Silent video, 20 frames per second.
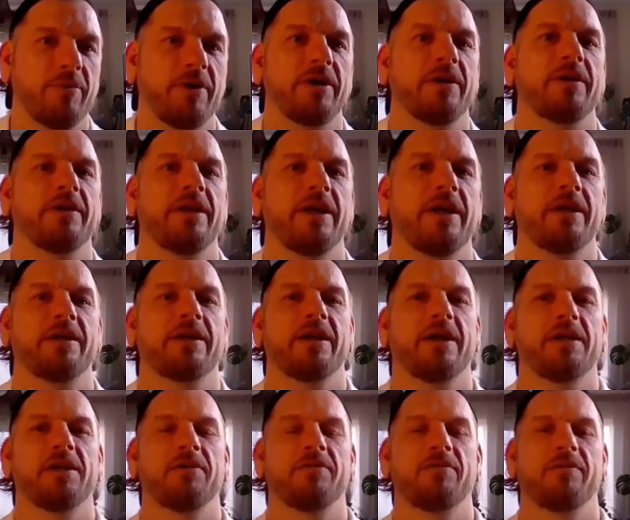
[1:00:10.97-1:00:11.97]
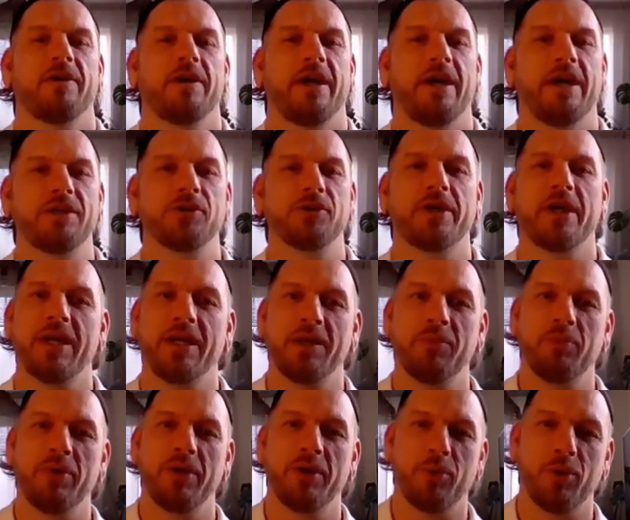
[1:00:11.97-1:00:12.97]
but then kind of
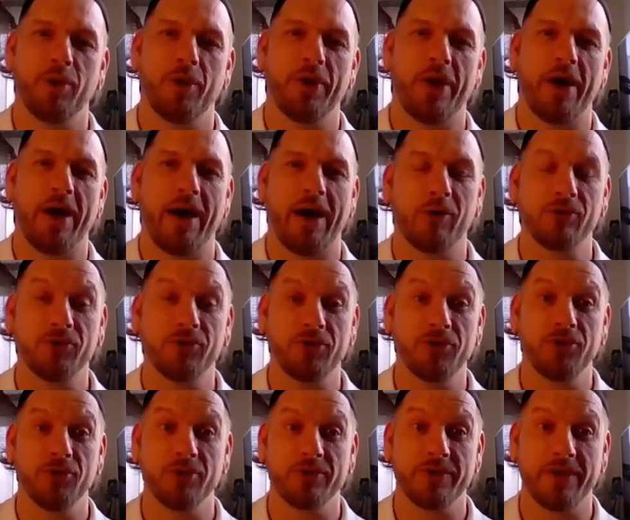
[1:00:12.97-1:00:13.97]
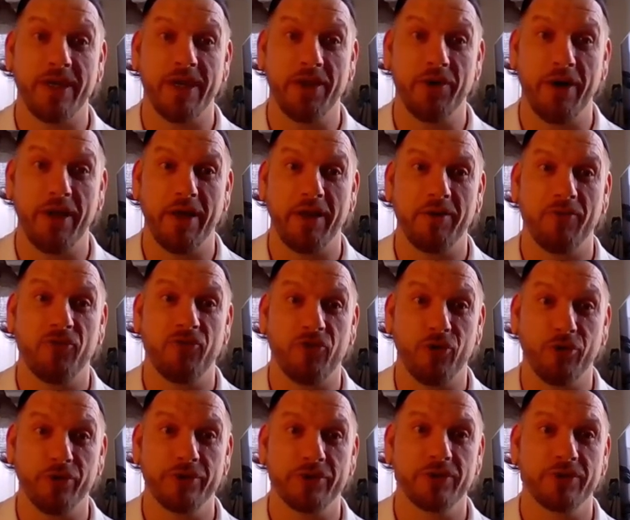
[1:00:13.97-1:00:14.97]
educating people on how to use the internet
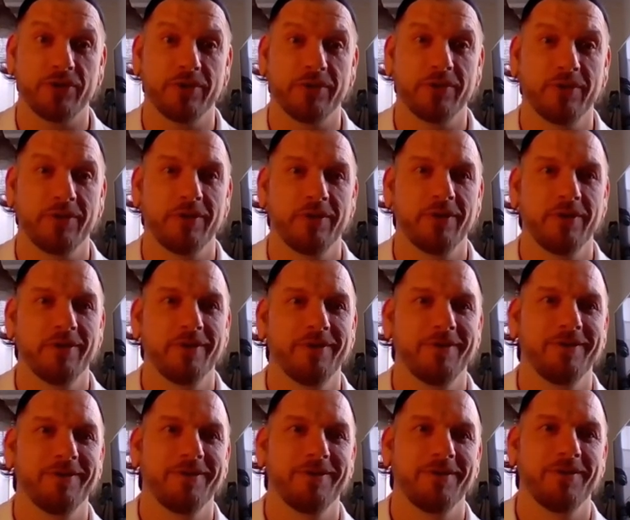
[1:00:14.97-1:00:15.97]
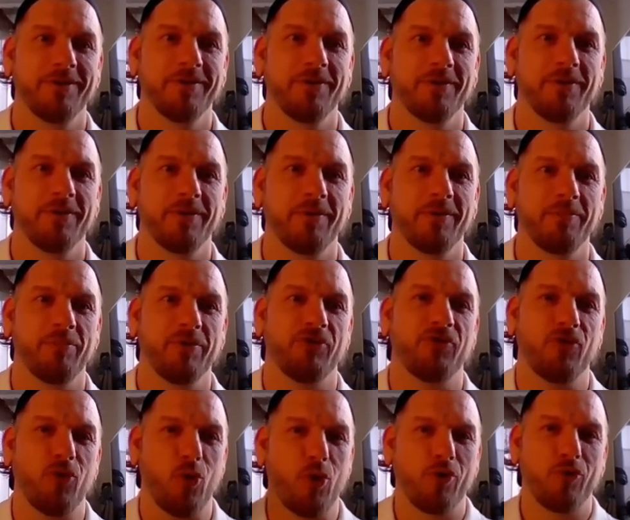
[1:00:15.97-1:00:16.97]
first
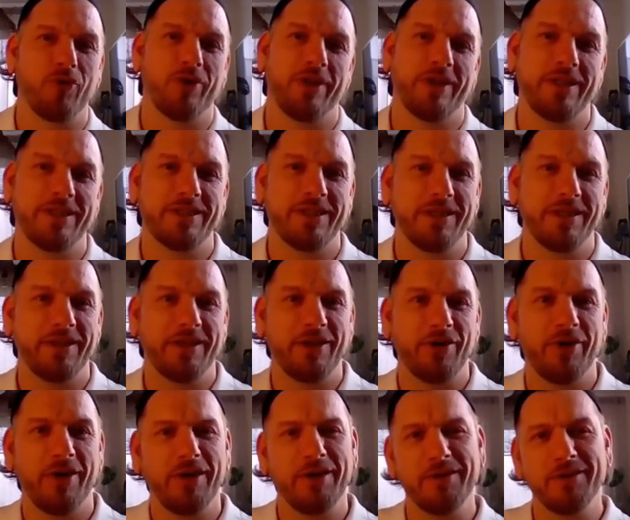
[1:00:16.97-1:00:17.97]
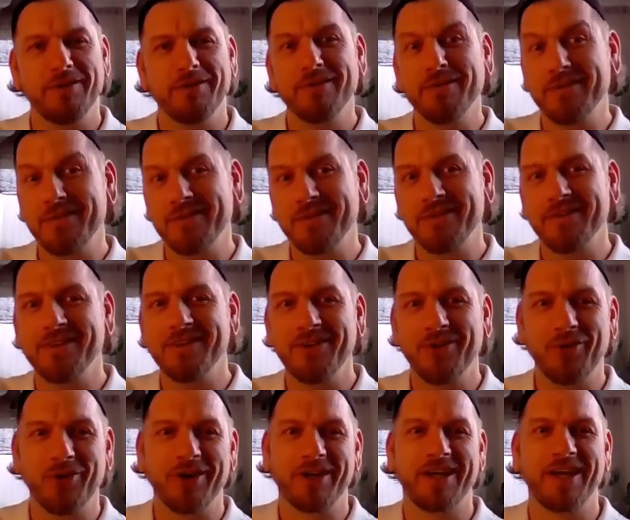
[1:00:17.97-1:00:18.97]
before releasing the internet,
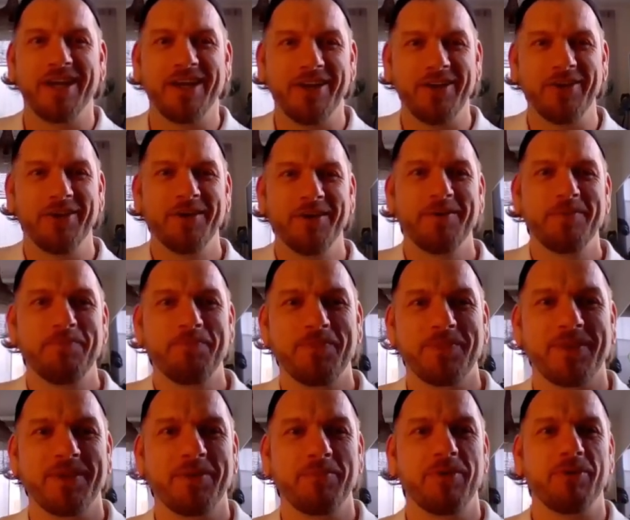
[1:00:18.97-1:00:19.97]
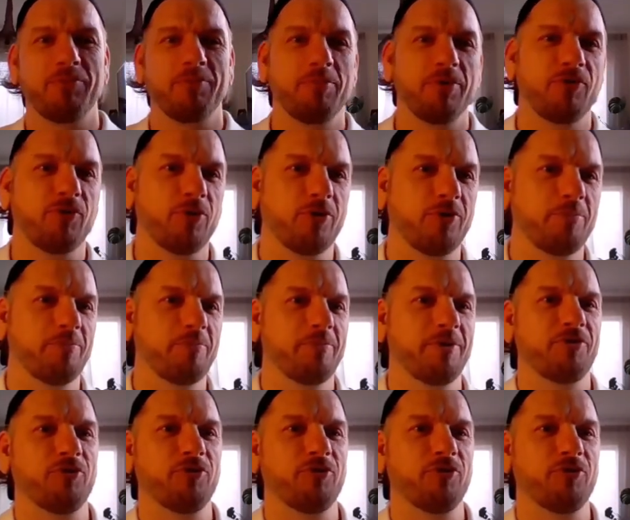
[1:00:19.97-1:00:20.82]
or kind of before